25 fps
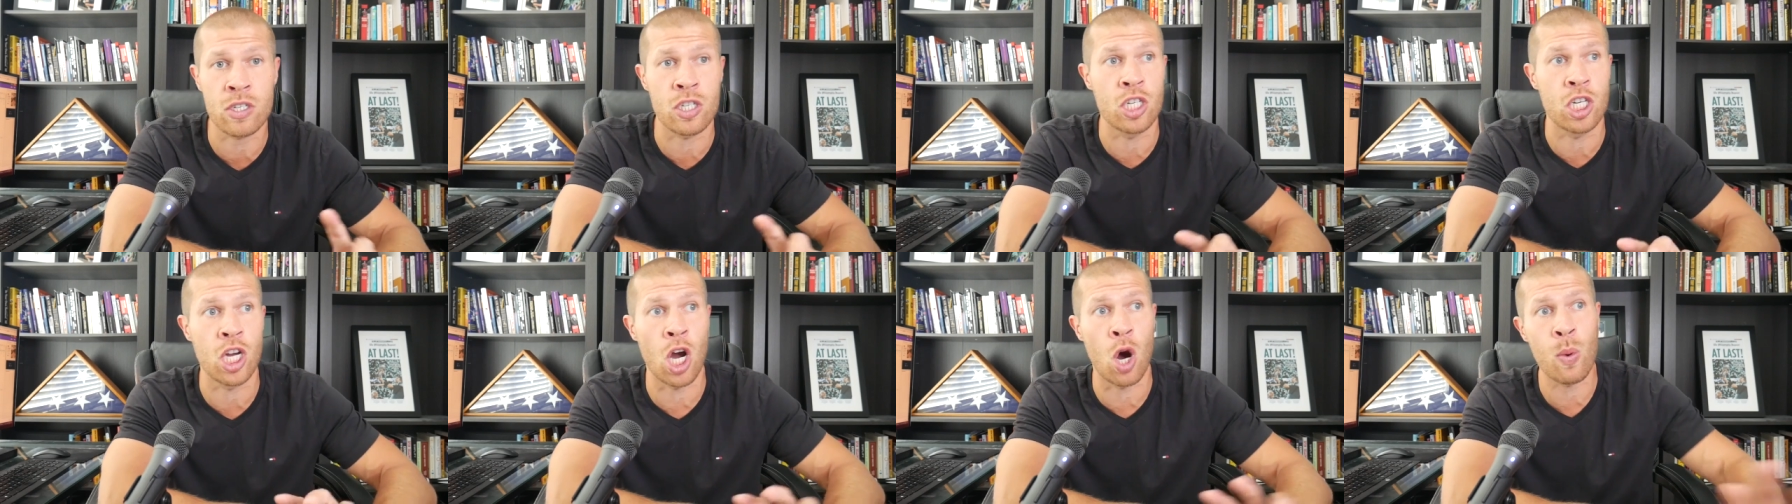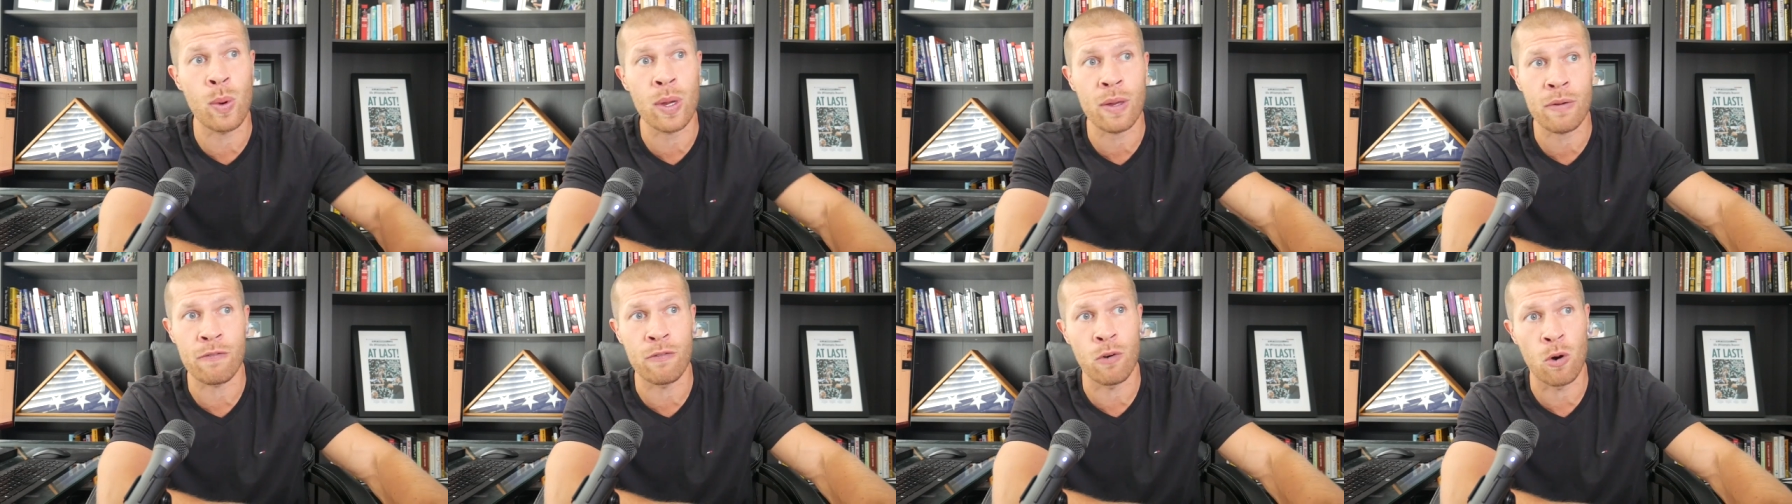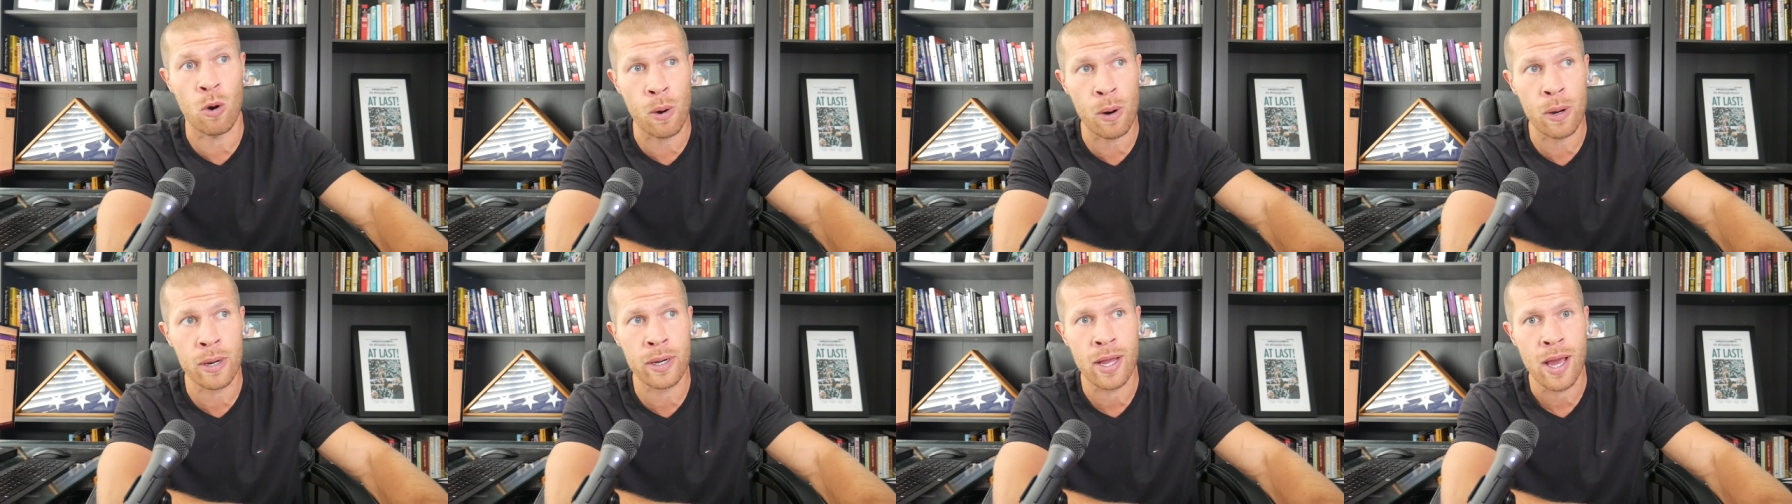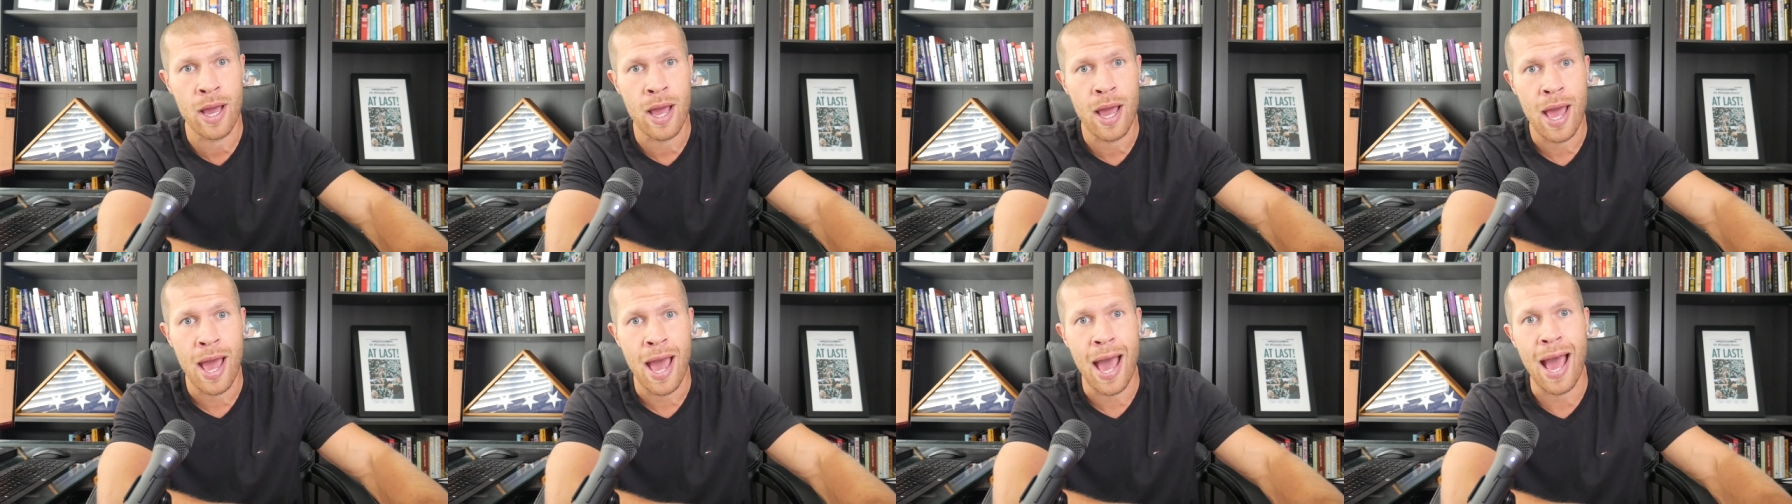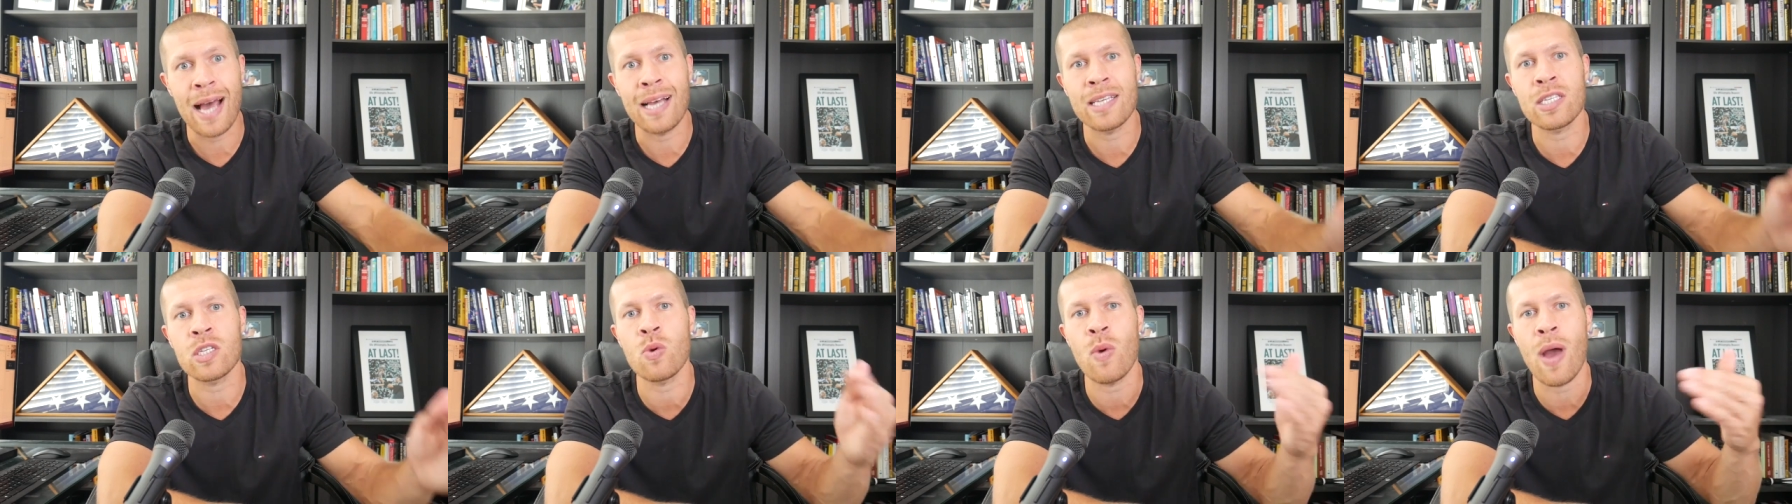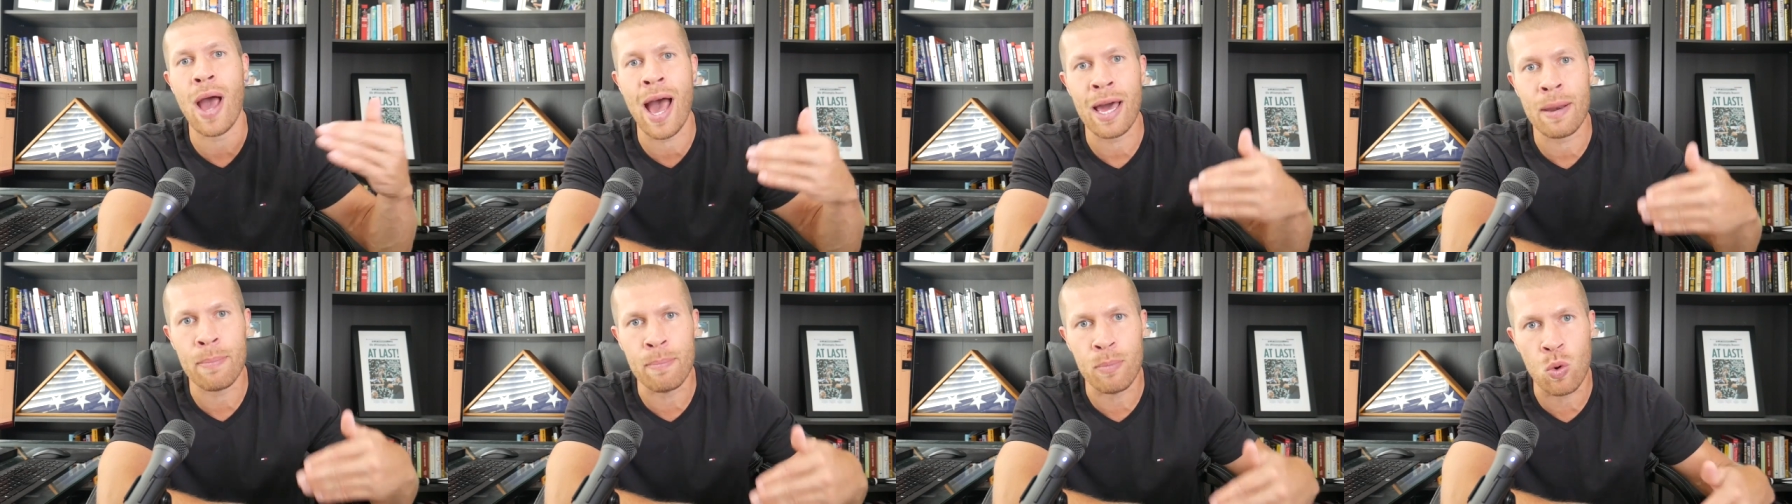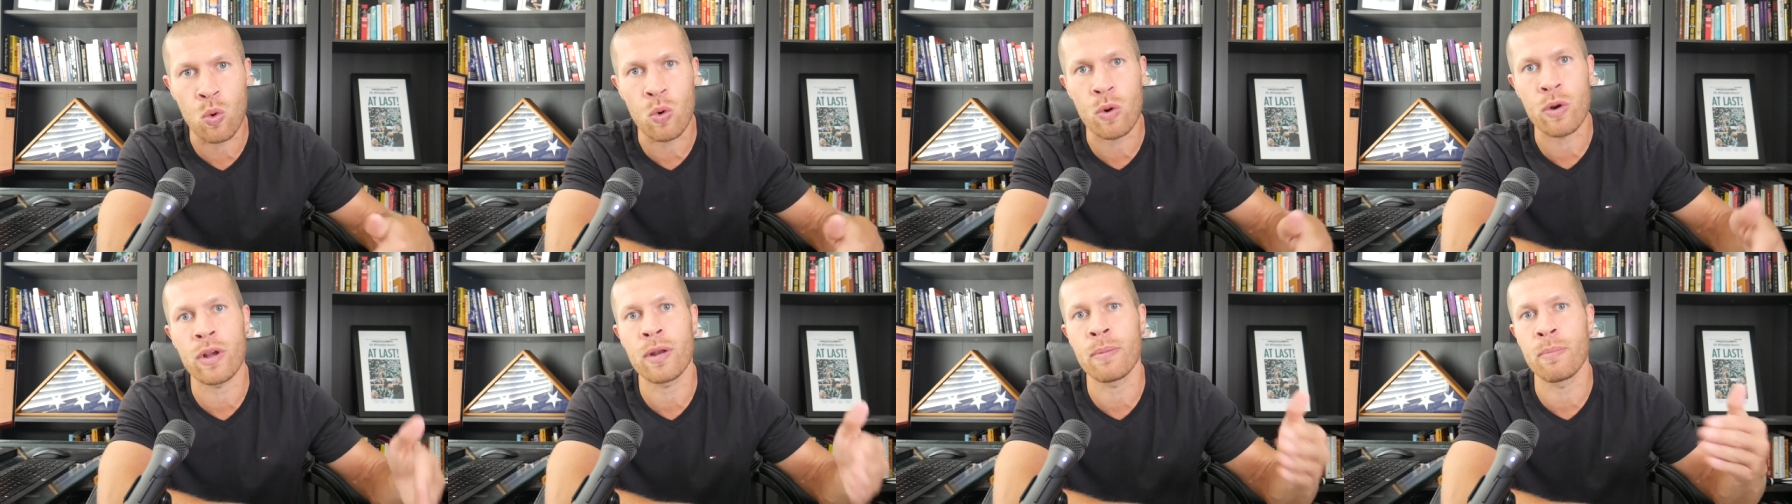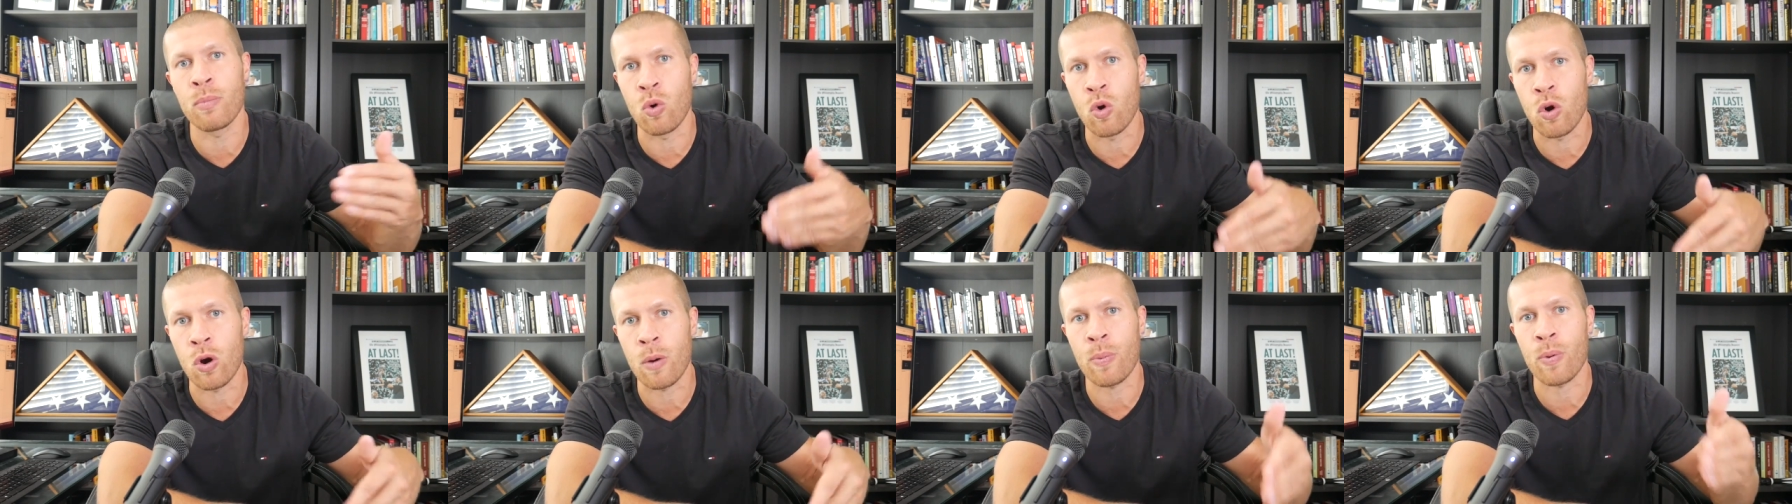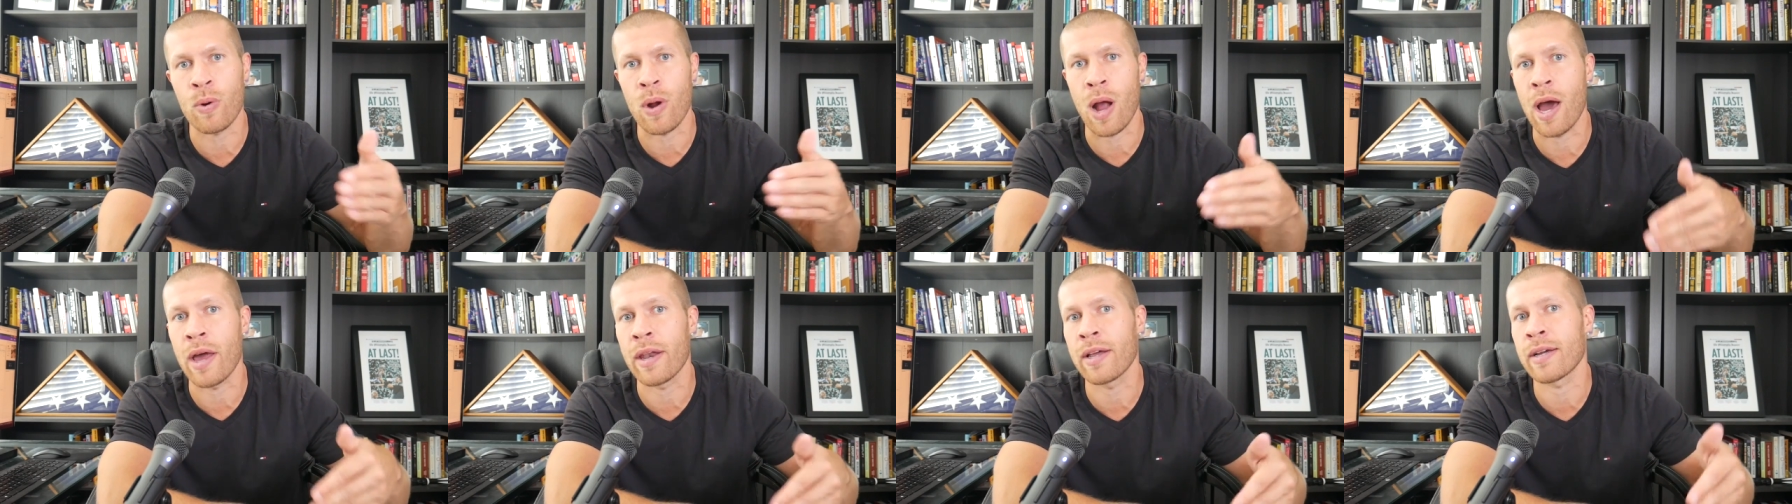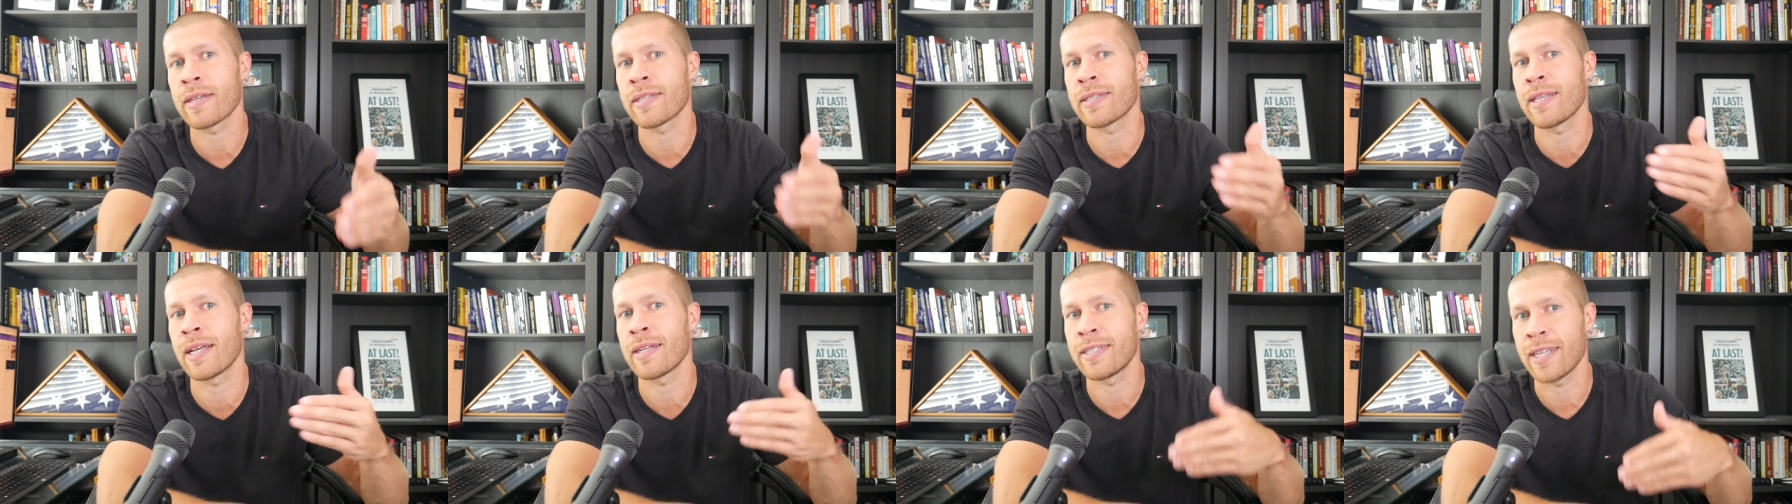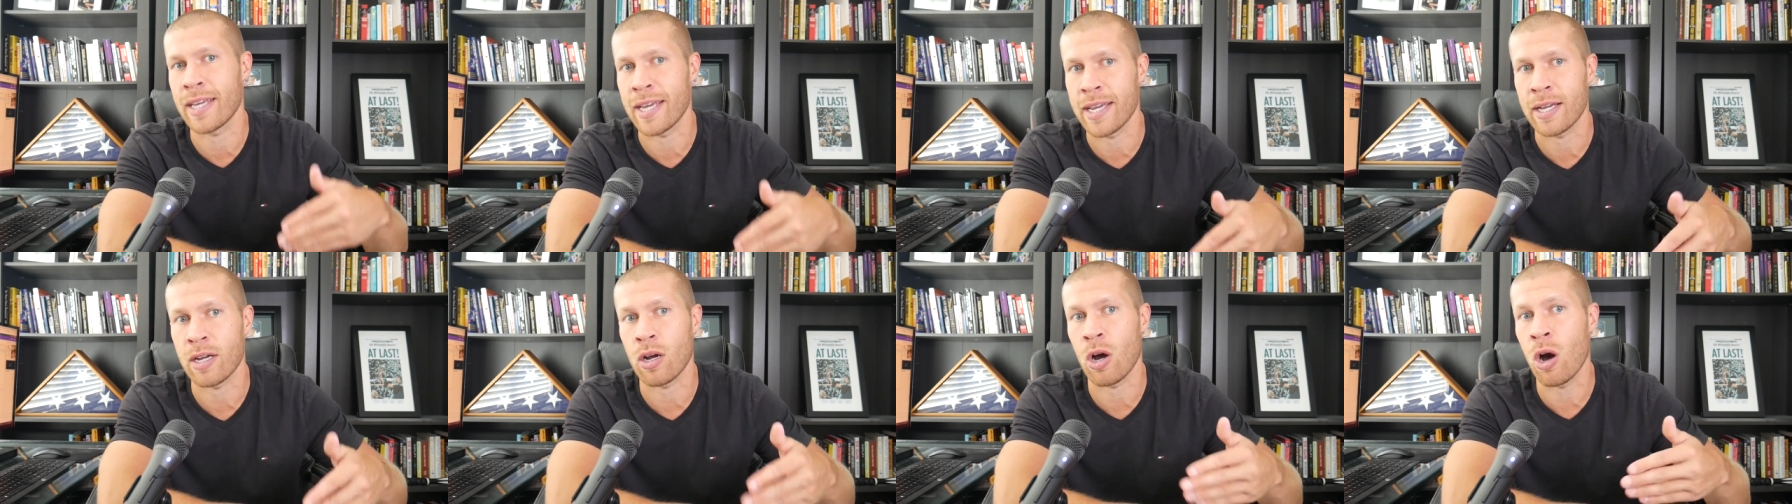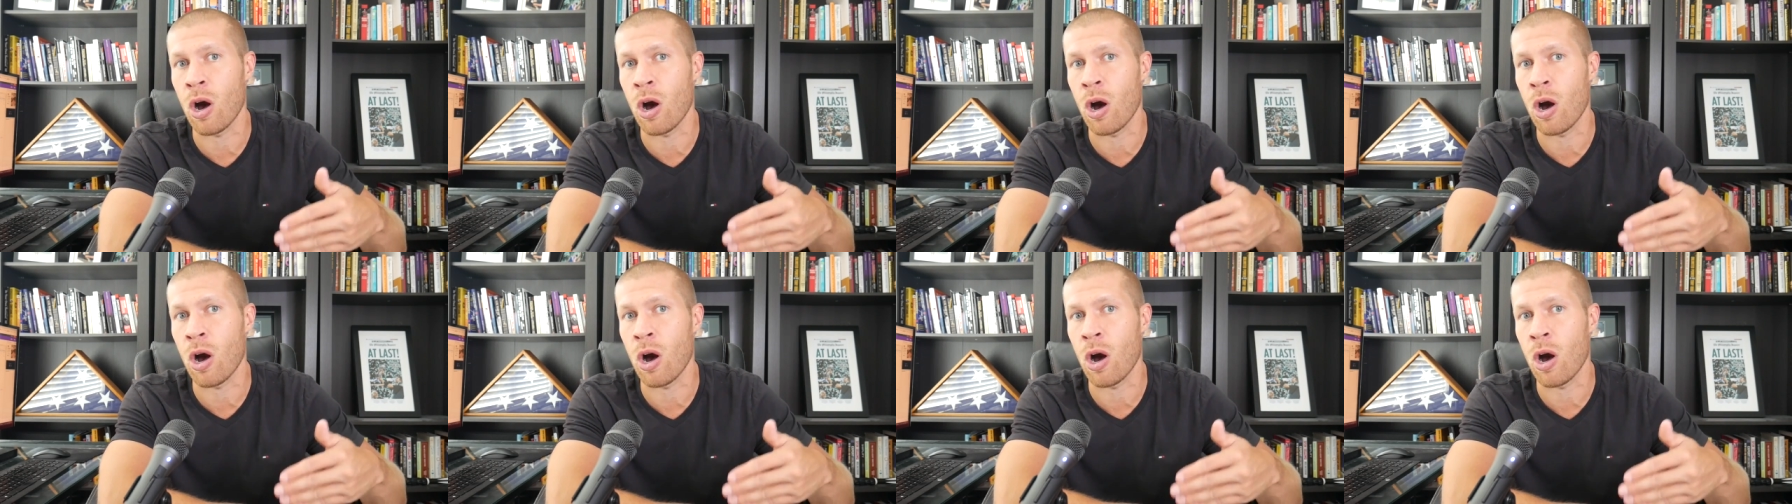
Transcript: going forward as you add more and more products that take